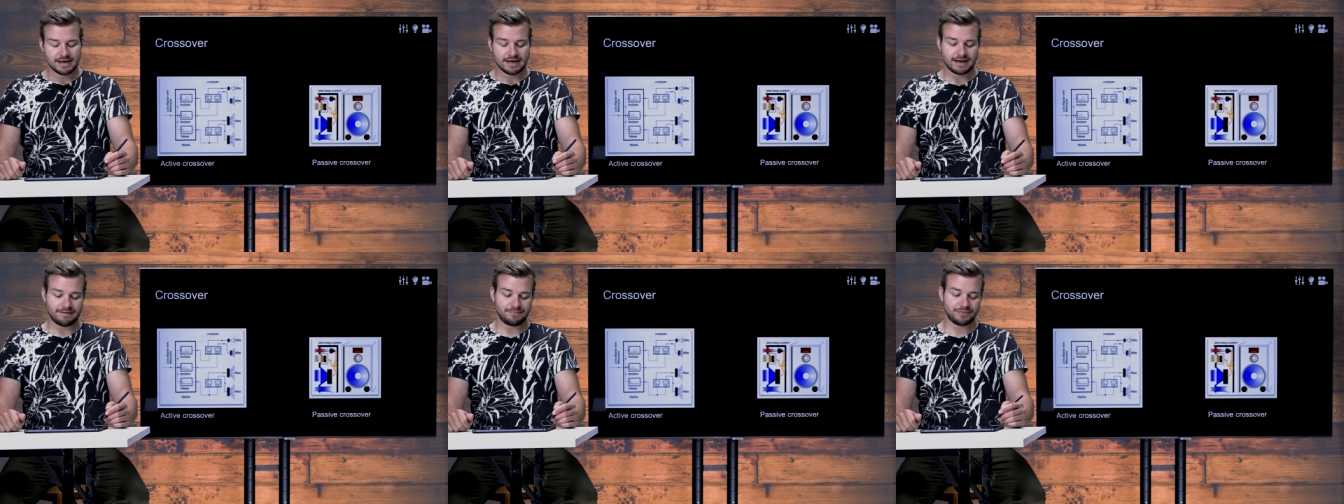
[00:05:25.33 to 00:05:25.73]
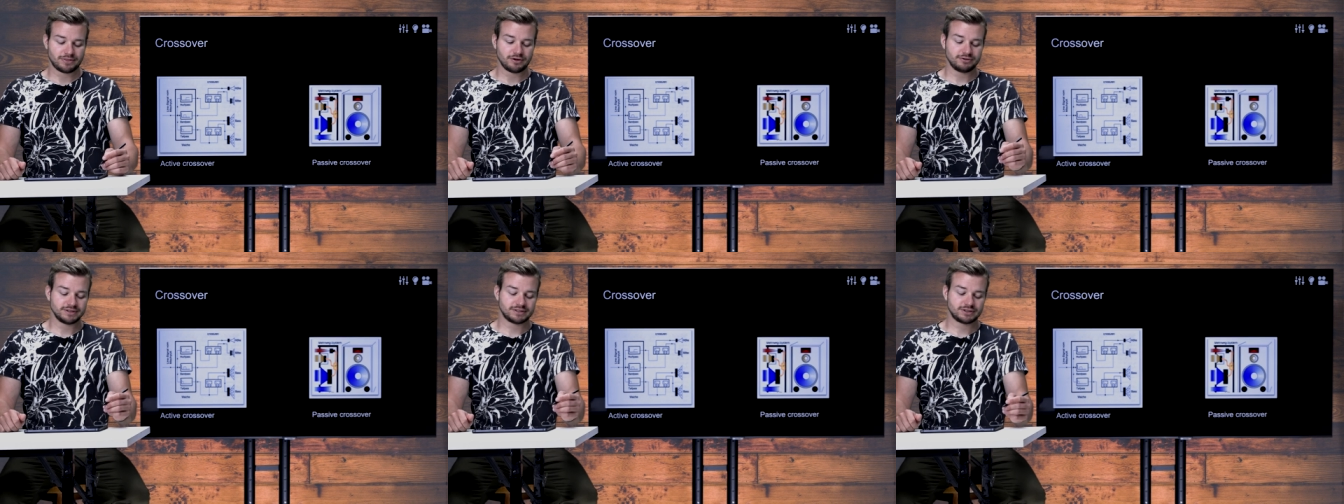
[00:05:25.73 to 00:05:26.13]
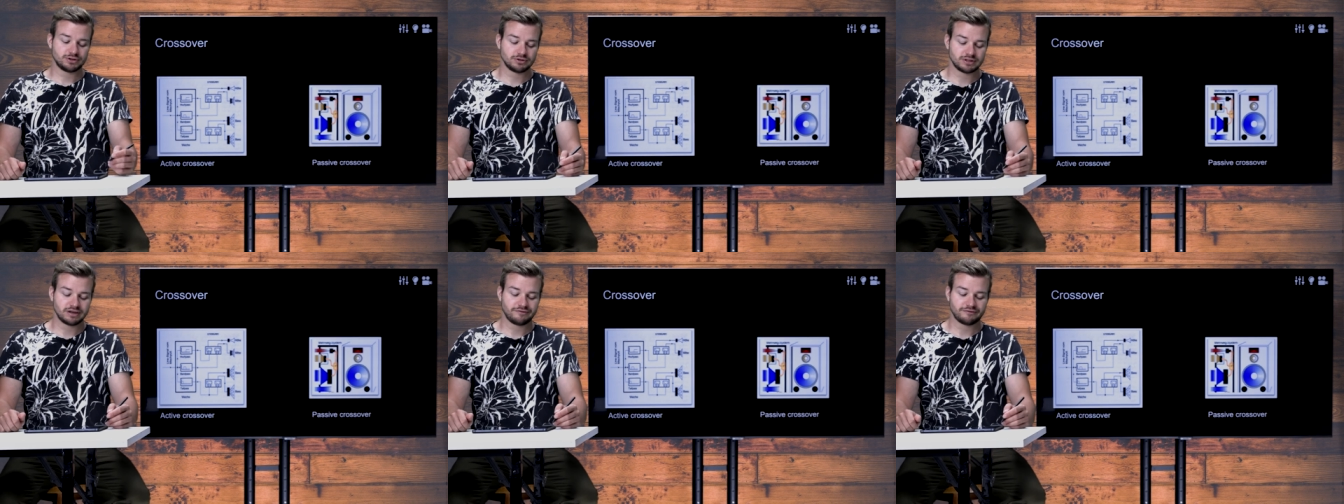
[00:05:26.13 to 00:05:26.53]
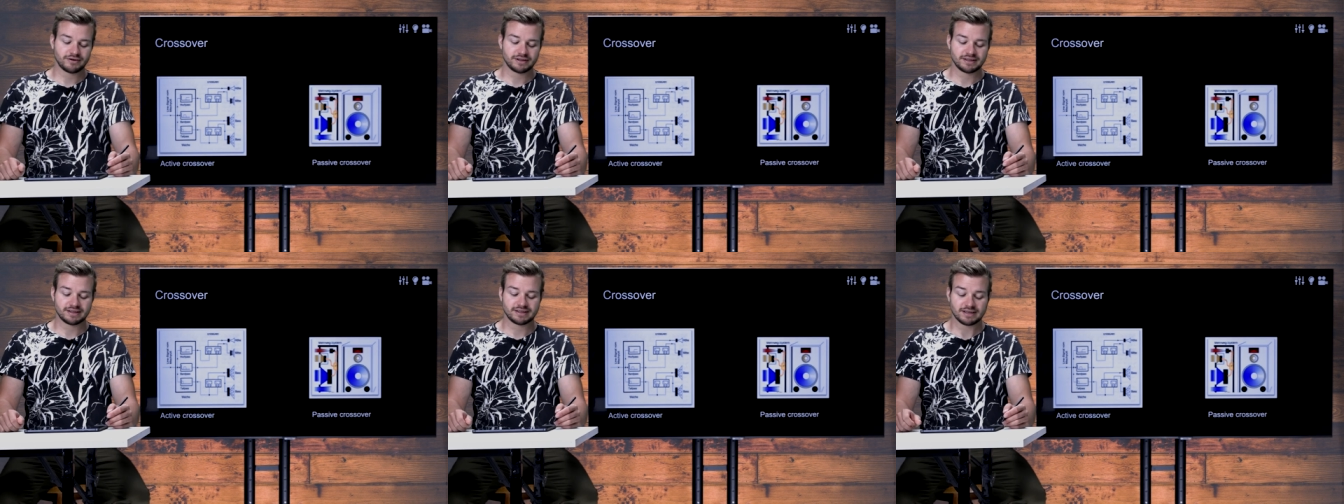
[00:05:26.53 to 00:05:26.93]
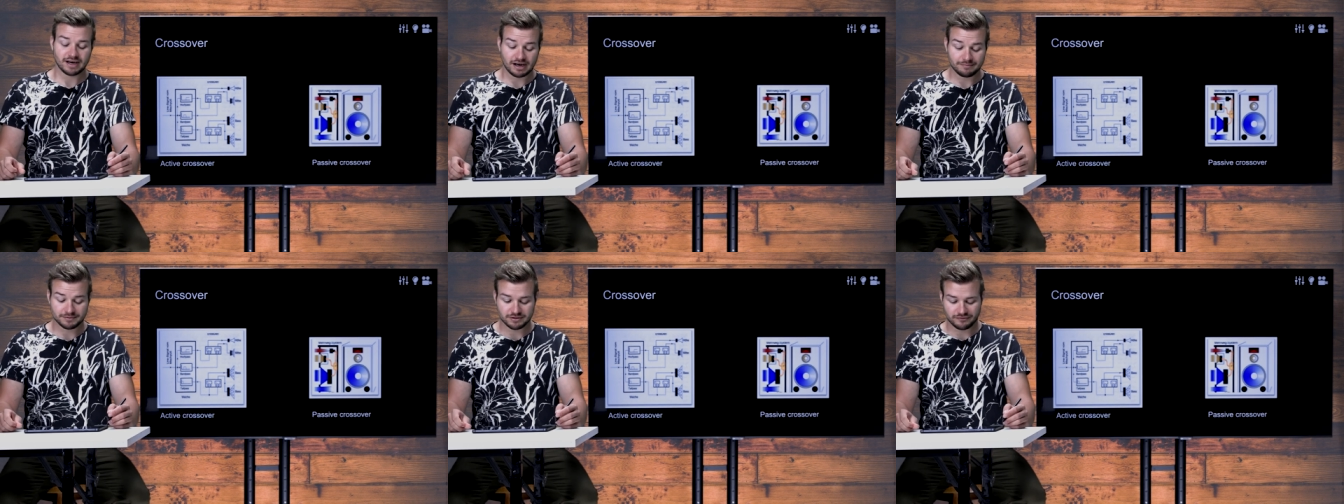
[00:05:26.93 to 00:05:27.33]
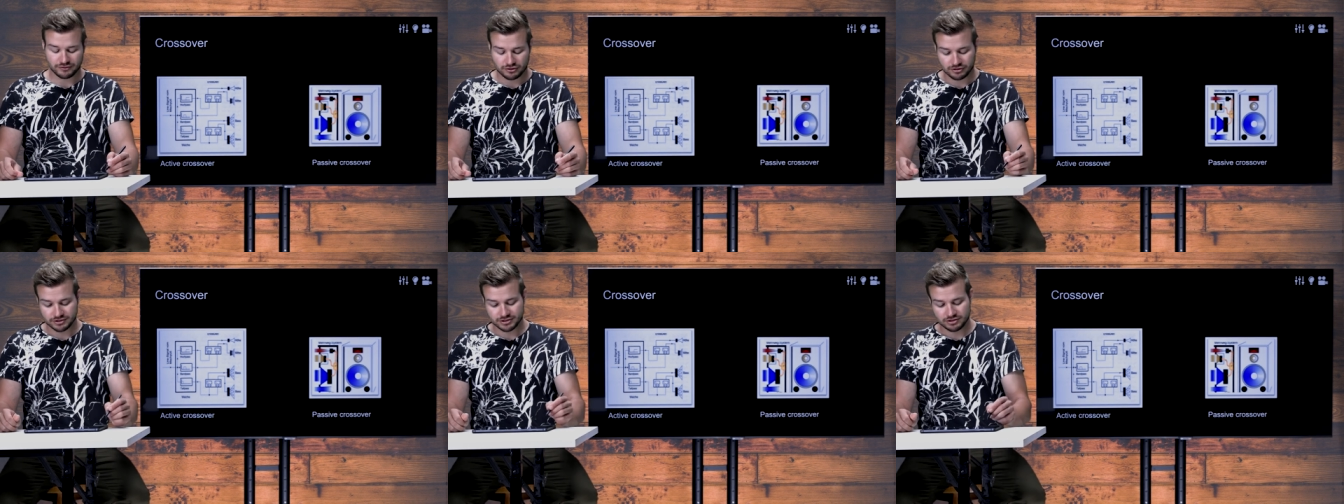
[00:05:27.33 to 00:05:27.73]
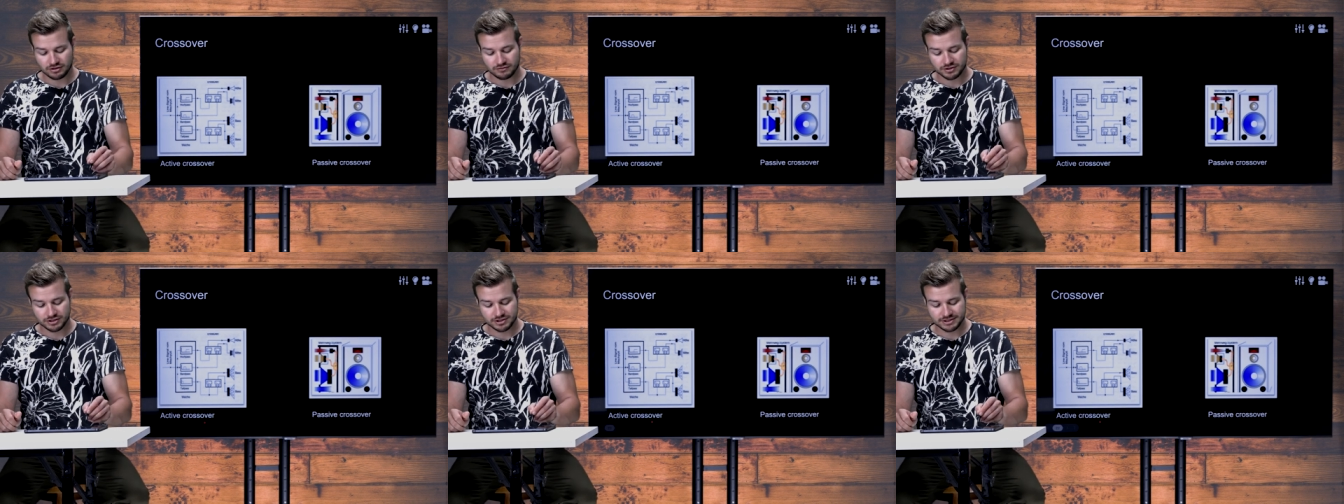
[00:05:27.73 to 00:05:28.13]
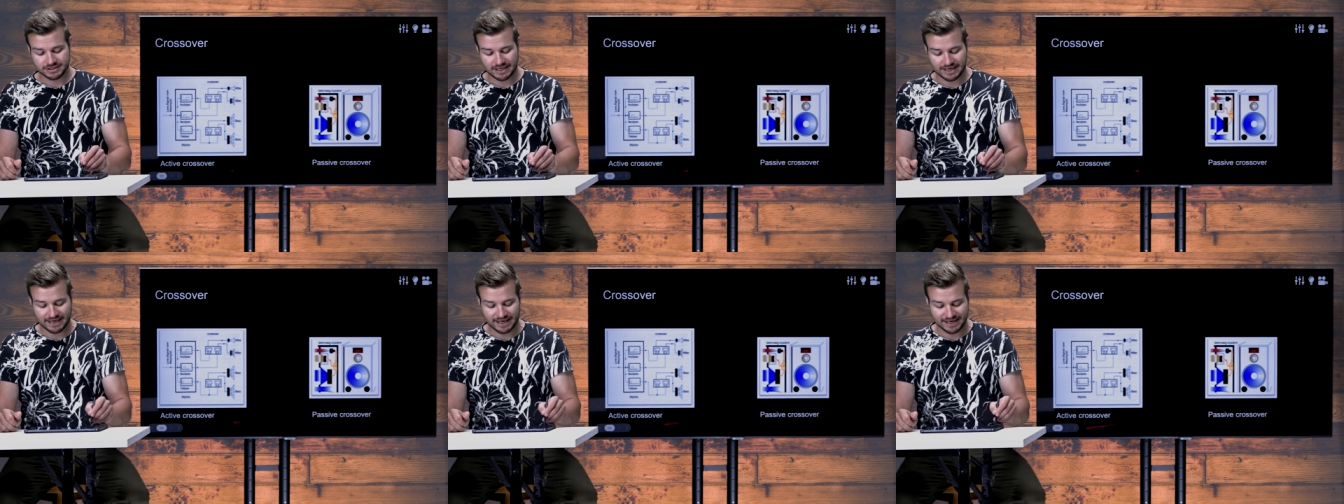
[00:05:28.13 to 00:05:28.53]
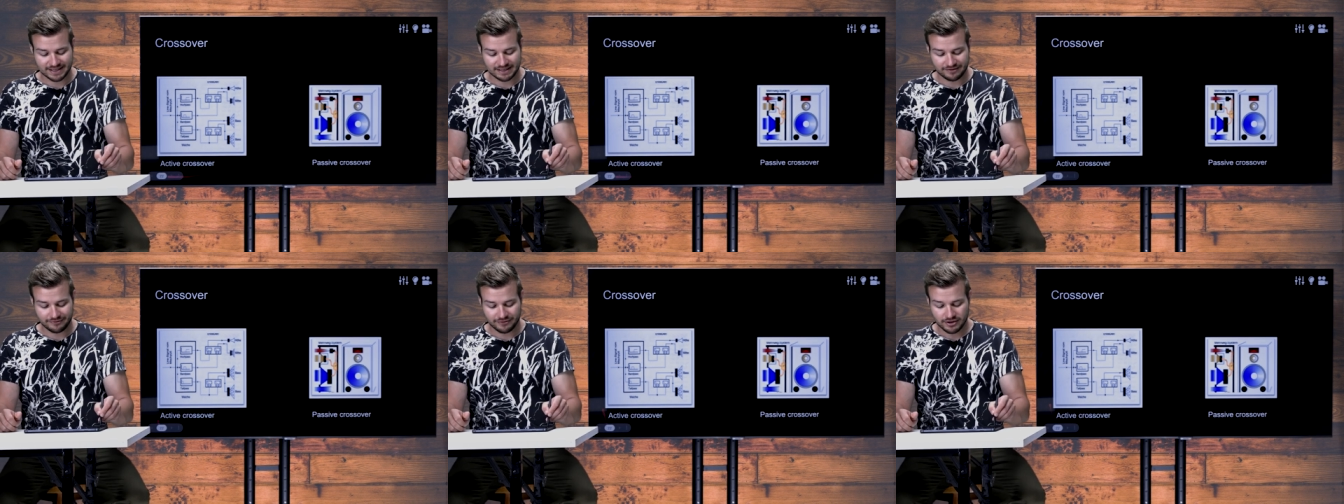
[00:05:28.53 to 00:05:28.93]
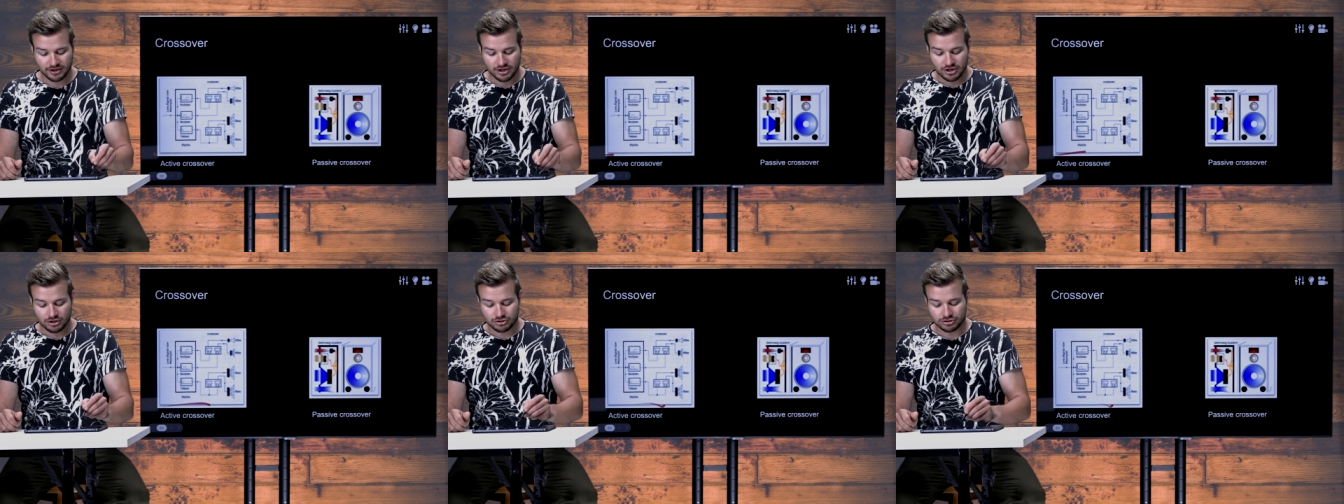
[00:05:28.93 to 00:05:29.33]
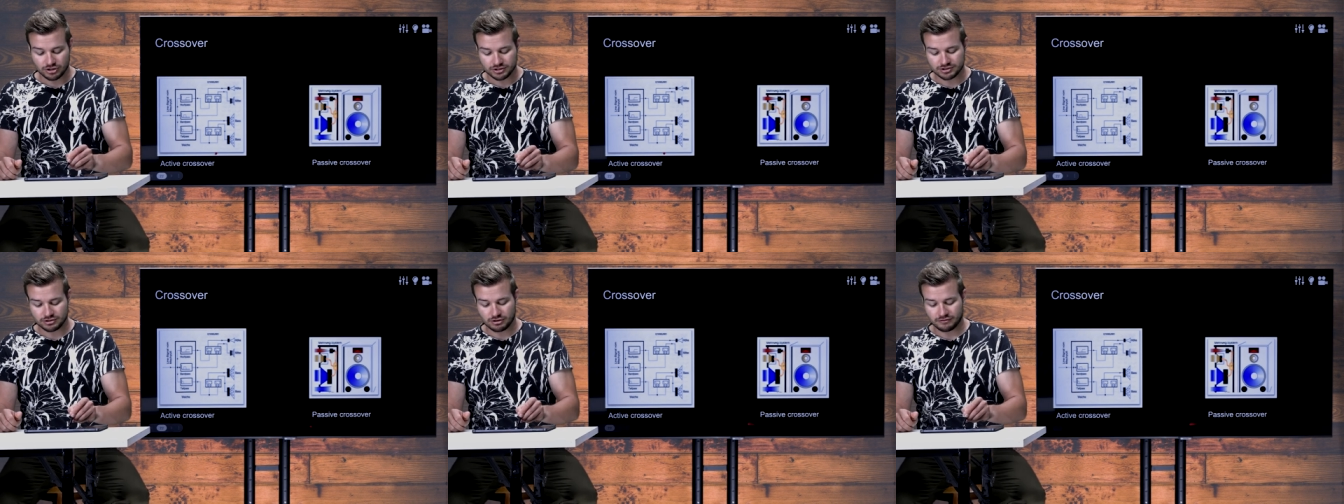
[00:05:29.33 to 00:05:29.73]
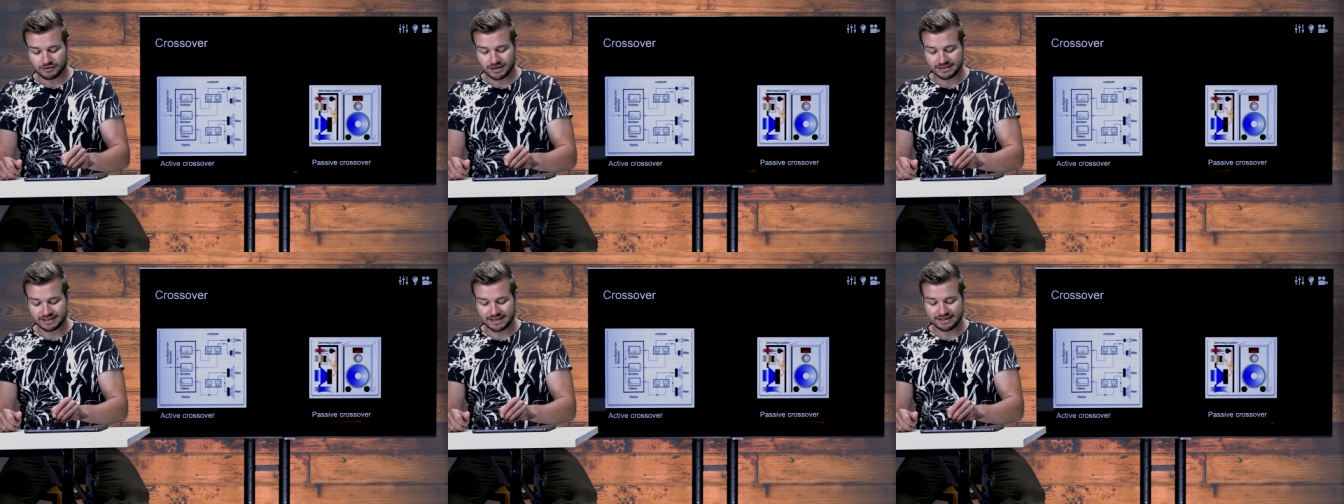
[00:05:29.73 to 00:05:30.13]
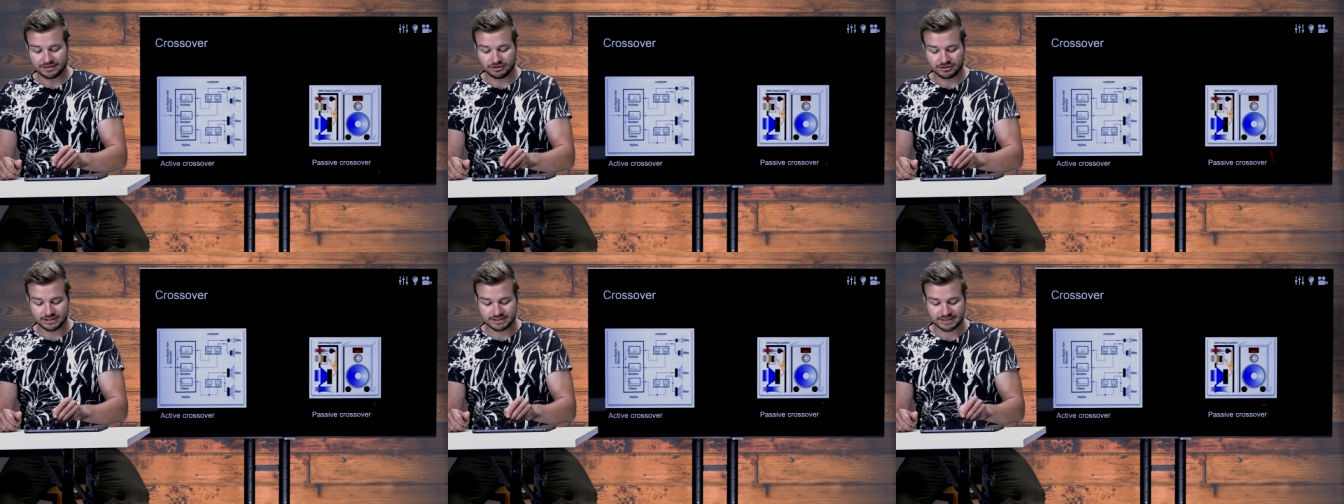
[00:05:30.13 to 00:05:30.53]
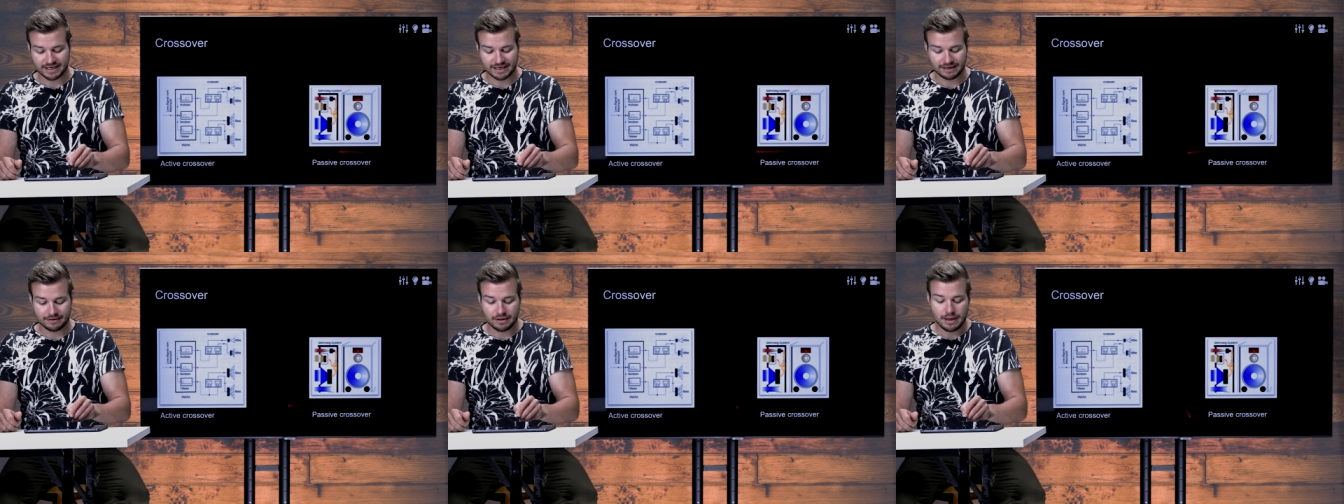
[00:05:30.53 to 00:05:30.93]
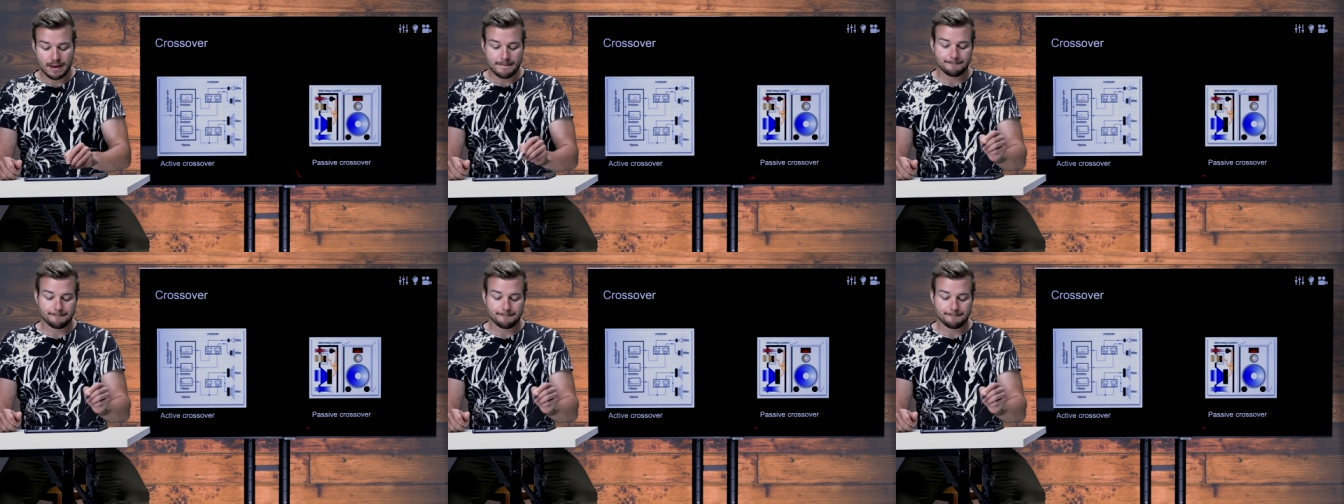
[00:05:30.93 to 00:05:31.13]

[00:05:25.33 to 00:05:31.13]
Um, there is two different types of crossover. There is an active crossover and then there is a